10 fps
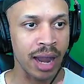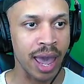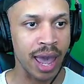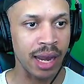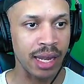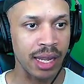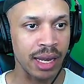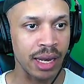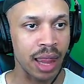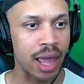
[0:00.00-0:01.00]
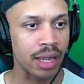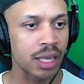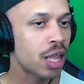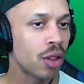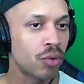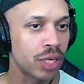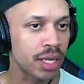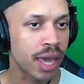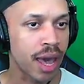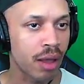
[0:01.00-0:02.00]
add in like yellow
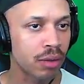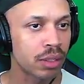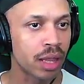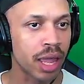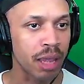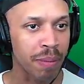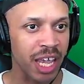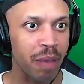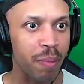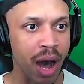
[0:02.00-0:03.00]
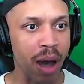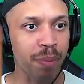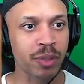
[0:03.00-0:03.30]
decals to like make it pop.